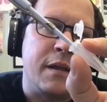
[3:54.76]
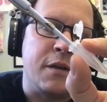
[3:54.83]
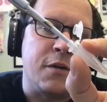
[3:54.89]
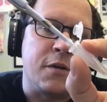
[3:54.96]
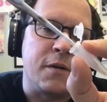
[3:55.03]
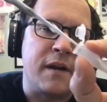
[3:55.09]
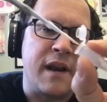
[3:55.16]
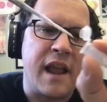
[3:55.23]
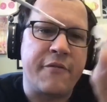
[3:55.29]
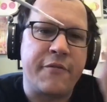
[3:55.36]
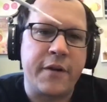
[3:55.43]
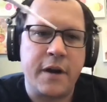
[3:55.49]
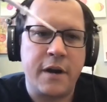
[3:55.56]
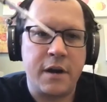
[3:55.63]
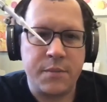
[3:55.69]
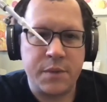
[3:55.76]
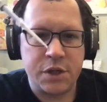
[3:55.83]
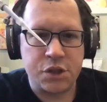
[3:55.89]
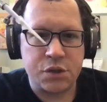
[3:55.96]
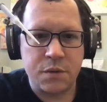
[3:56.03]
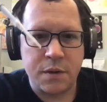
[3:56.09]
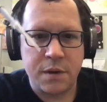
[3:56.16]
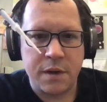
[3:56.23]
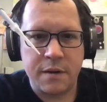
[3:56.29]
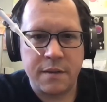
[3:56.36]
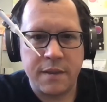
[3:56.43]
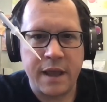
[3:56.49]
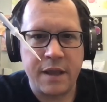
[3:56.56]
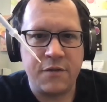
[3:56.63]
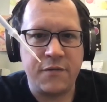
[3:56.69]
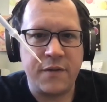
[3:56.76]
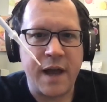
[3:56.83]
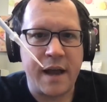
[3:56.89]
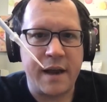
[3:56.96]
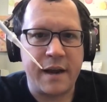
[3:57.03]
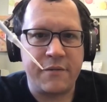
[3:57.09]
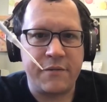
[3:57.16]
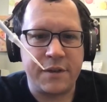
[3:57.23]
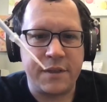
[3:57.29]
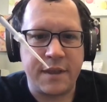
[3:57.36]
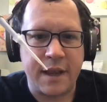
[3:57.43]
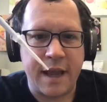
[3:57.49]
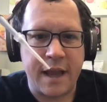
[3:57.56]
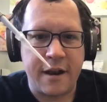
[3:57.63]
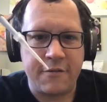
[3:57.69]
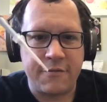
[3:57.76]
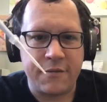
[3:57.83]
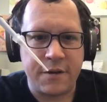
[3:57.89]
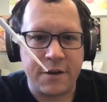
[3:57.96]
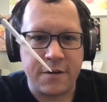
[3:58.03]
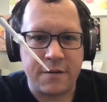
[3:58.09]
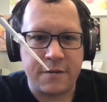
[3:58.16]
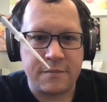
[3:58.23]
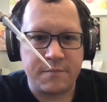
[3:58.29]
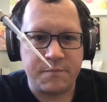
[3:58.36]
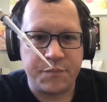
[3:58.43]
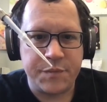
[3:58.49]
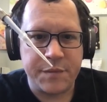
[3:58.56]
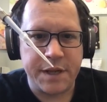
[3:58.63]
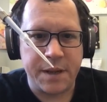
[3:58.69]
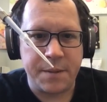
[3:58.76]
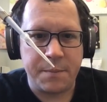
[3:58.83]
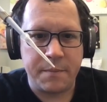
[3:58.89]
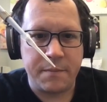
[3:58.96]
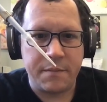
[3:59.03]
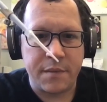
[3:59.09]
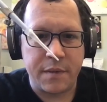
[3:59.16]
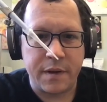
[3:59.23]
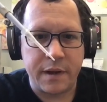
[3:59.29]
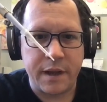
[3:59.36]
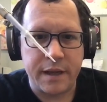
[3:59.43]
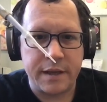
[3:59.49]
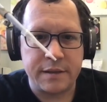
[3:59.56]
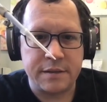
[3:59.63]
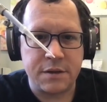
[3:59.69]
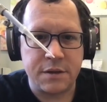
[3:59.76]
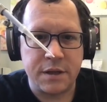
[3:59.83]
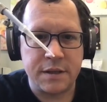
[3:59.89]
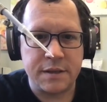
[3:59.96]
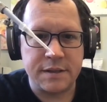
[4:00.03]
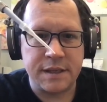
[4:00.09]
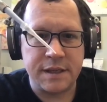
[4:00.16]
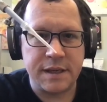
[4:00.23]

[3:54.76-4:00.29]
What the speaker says: you're never going to be sure that you've gotten everything out of your tip. Okay. And so you can see